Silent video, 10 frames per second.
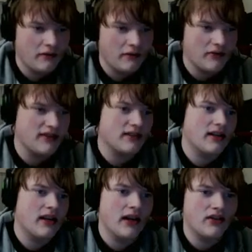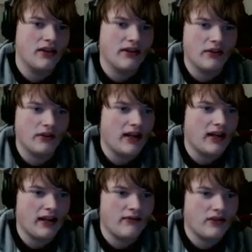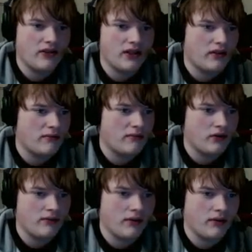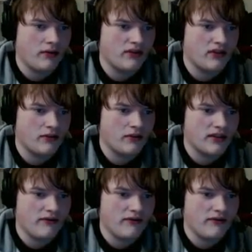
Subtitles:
What's this? I tried the little key I had fished out of the murky puddle in the sewers.